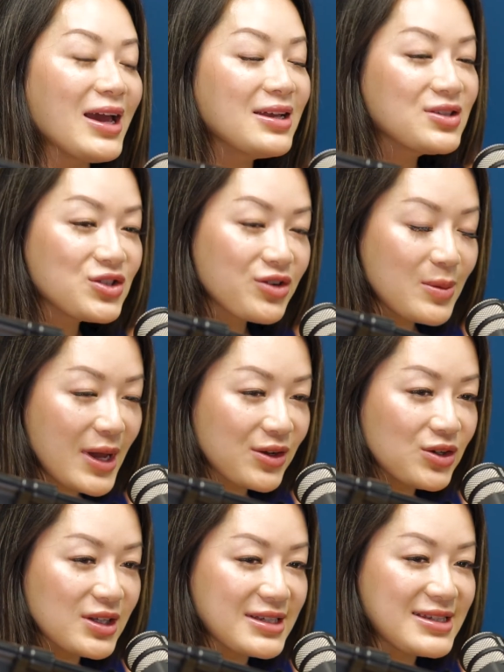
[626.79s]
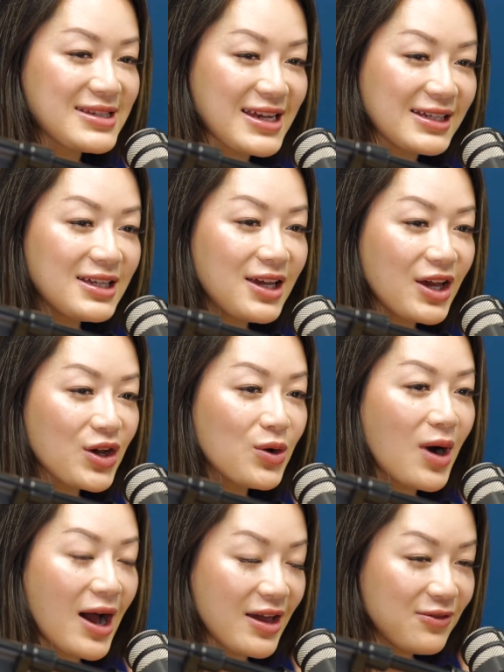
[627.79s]
My Instagram handle is San
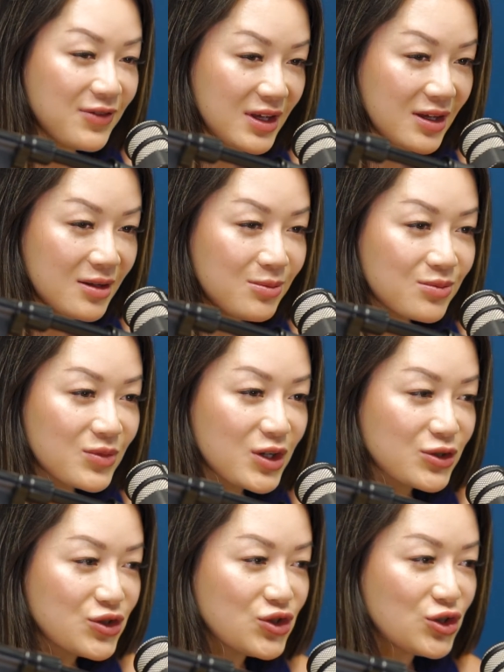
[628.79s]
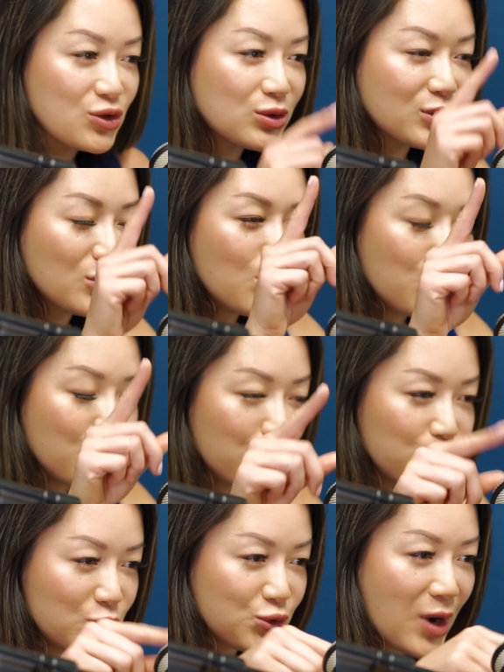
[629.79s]
Diego IV. There's 2 little
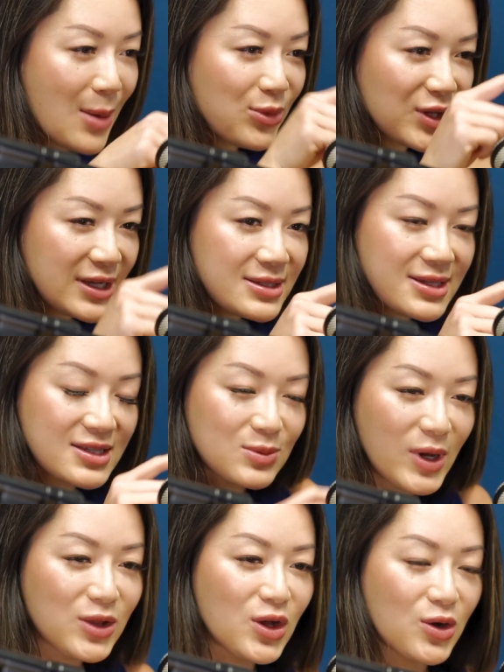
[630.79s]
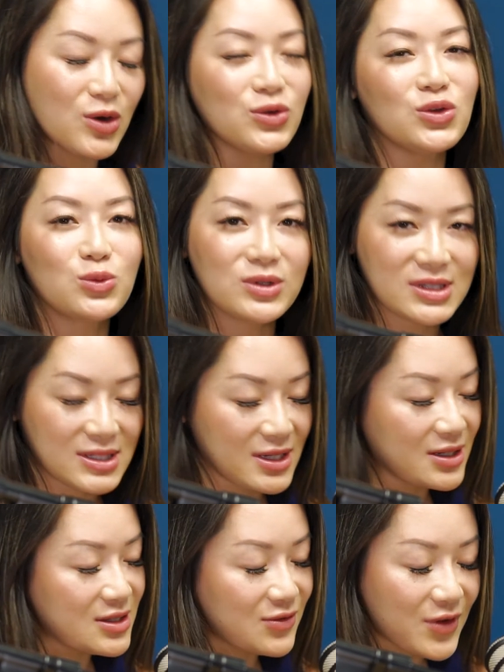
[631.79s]
droplets. That's my logo. You will
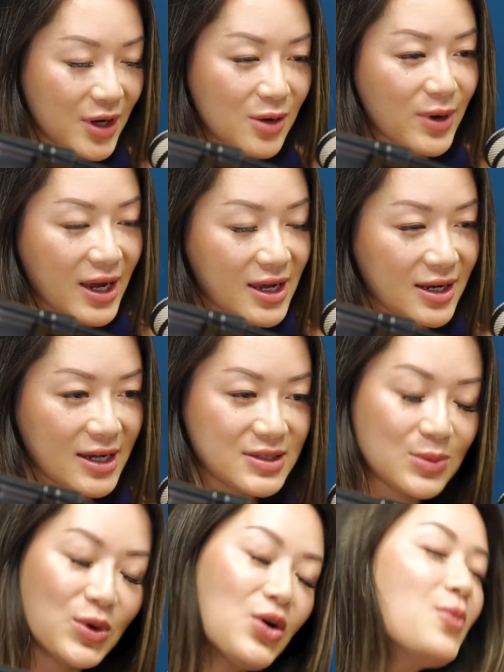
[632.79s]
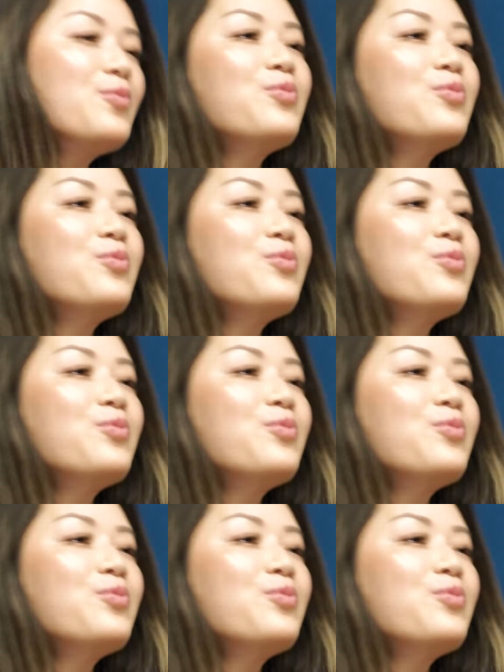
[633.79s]
see it. It's very recognizable.